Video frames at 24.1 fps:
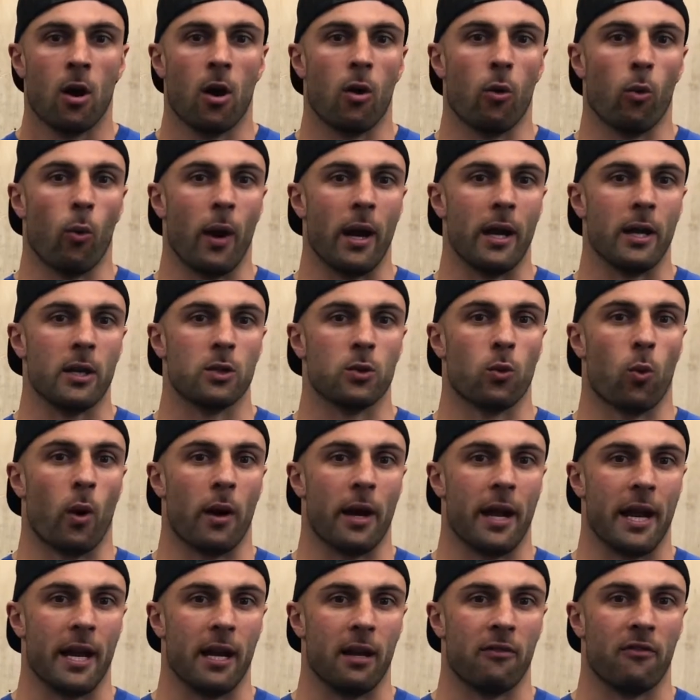Weight is
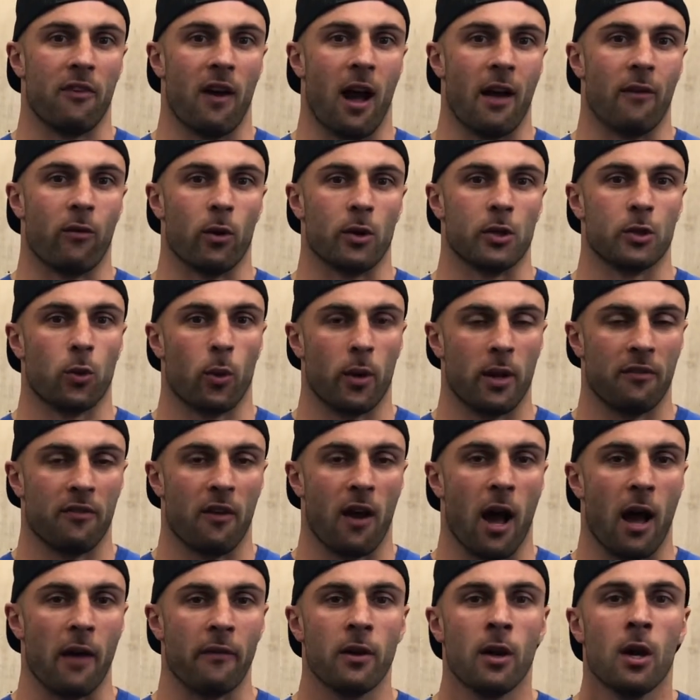185,
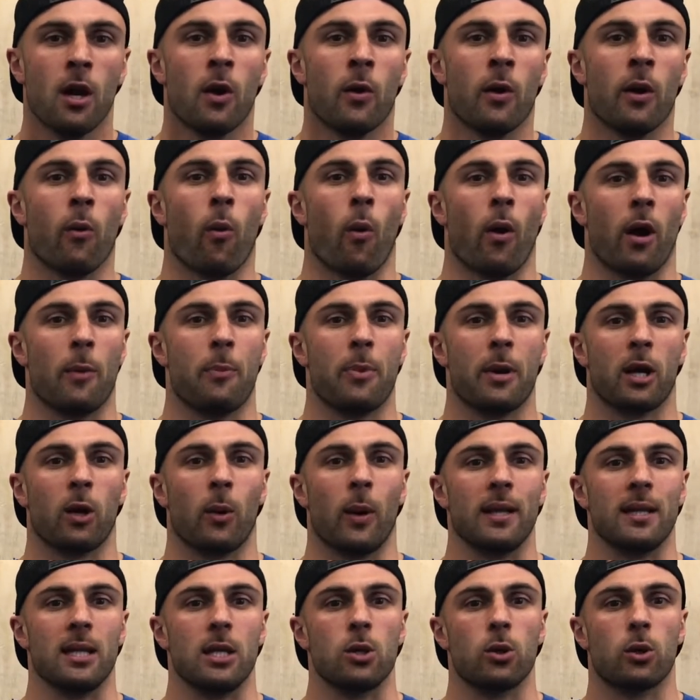125. We want to pick a
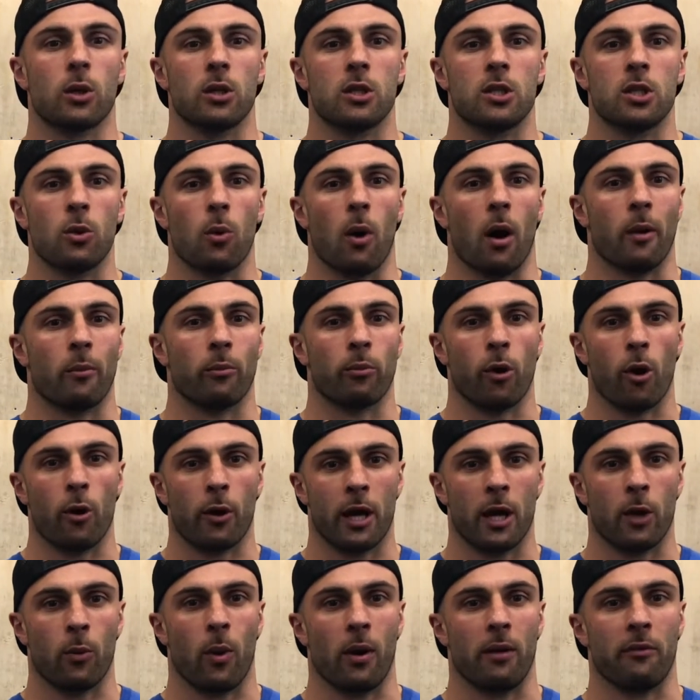weight that you could do
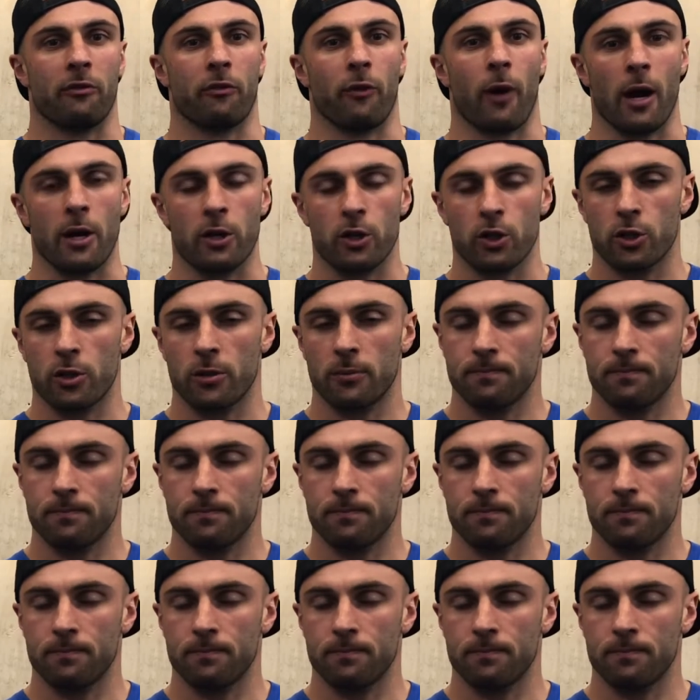unbroken when fresh.